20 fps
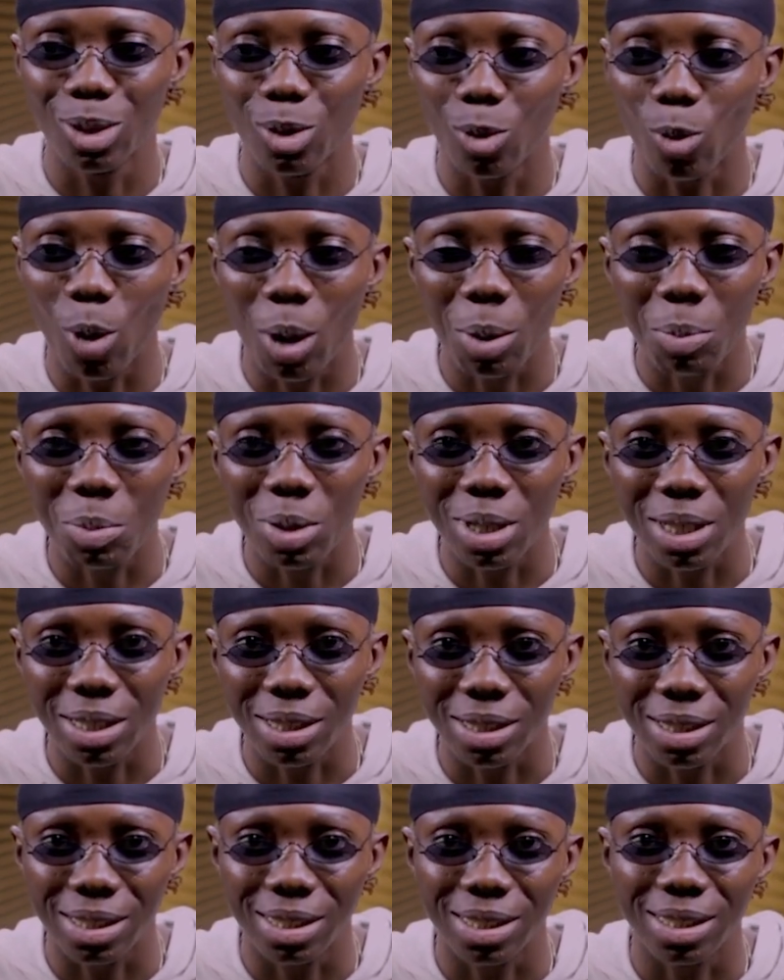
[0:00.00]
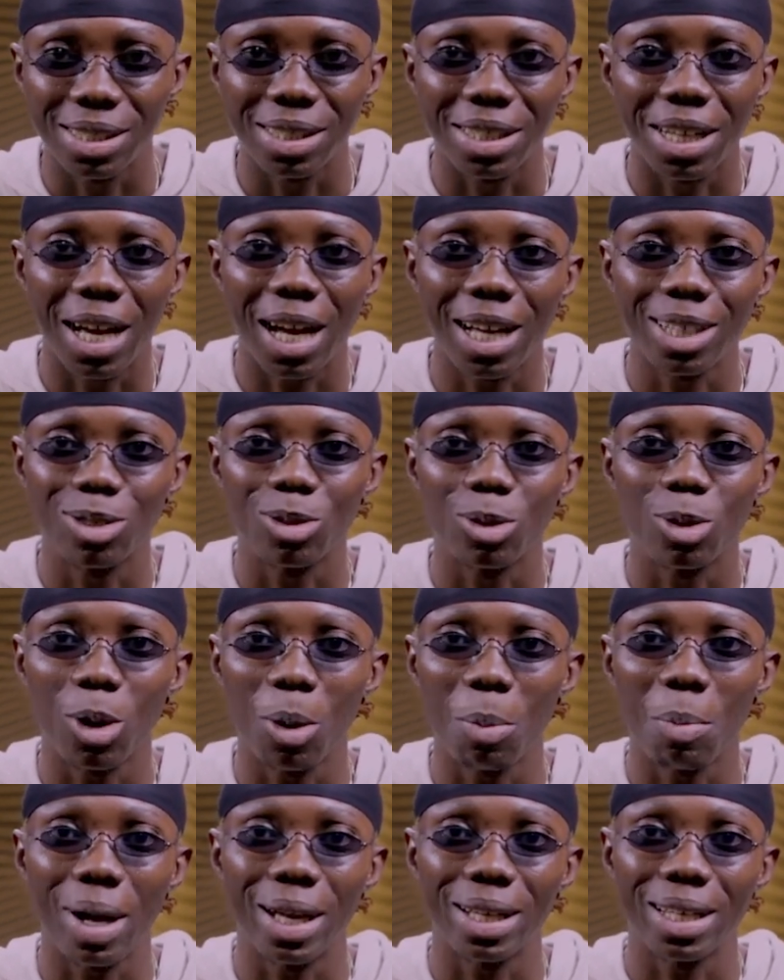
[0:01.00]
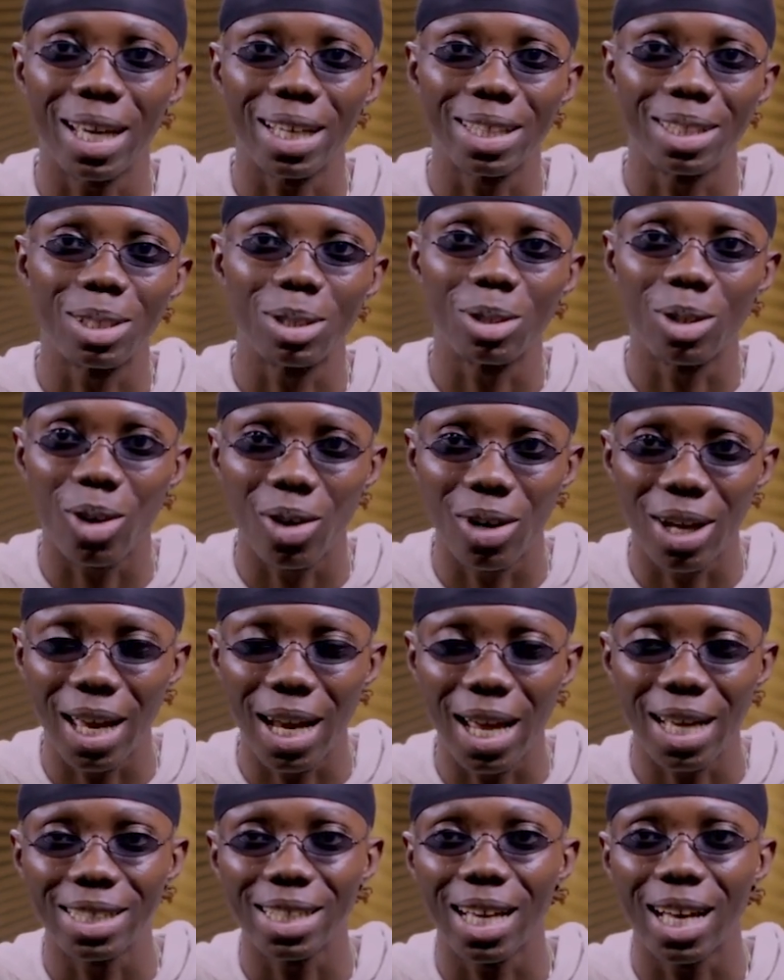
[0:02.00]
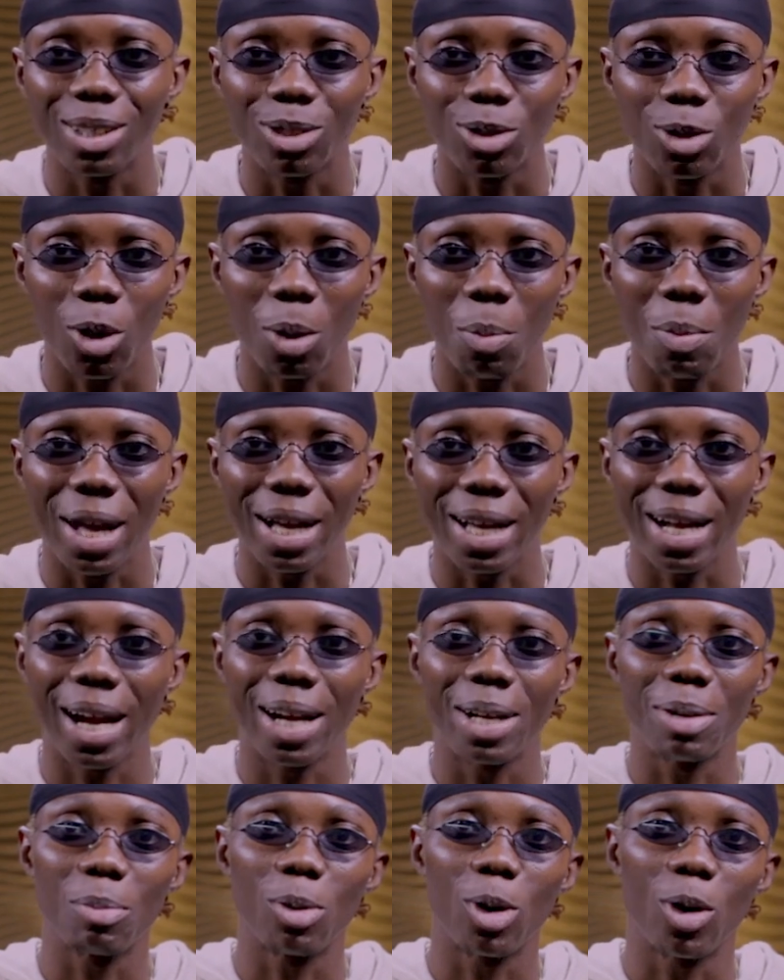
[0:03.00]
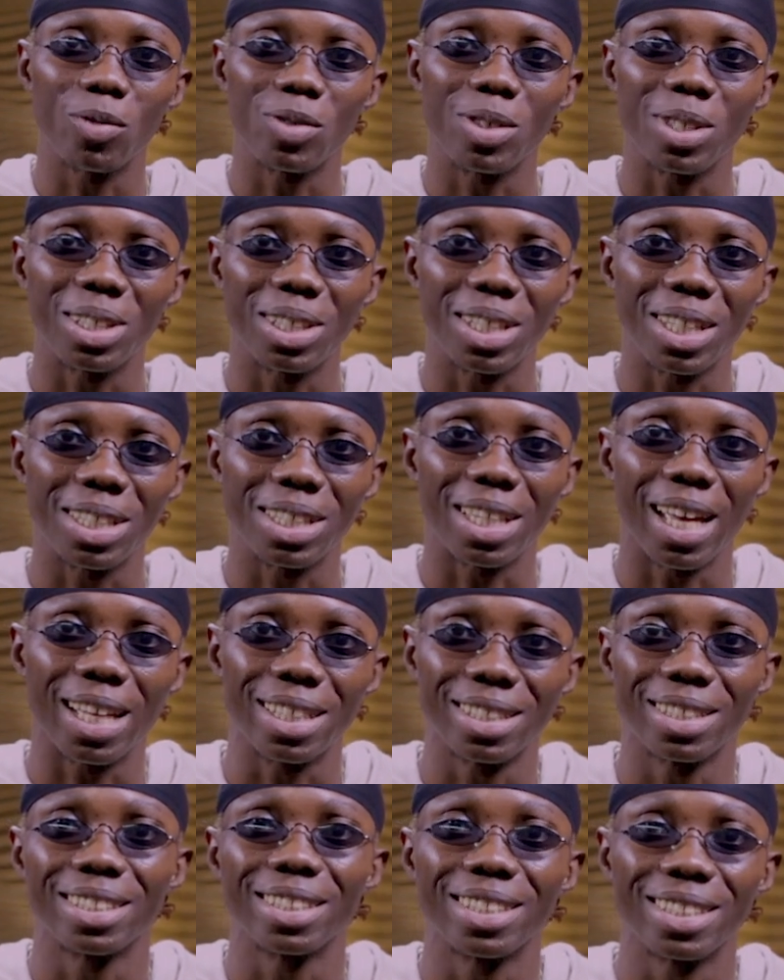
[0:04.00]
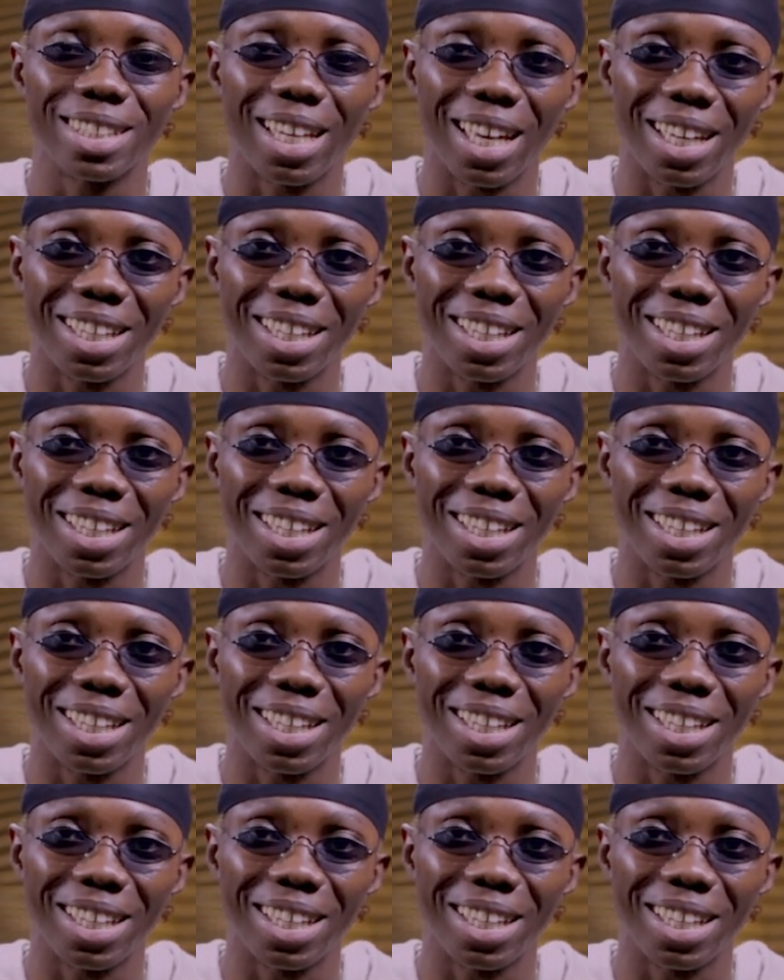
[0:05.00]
1 minute. See, they had to come back, like the organizer had to come back, carry me off the stage. Like,